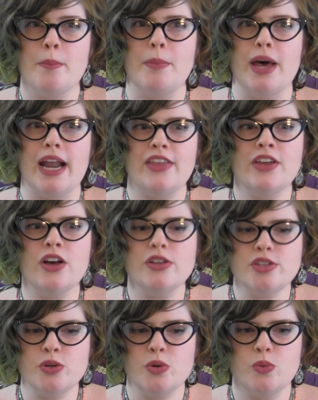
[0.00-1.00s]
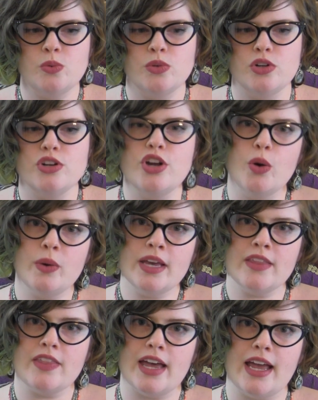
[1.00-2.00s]
But I think also
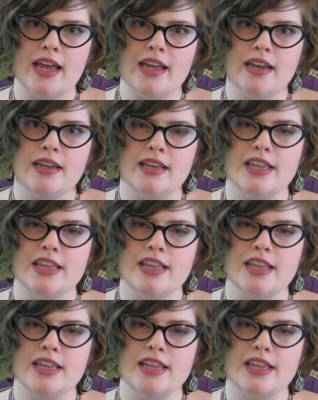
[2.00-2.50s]
knowing that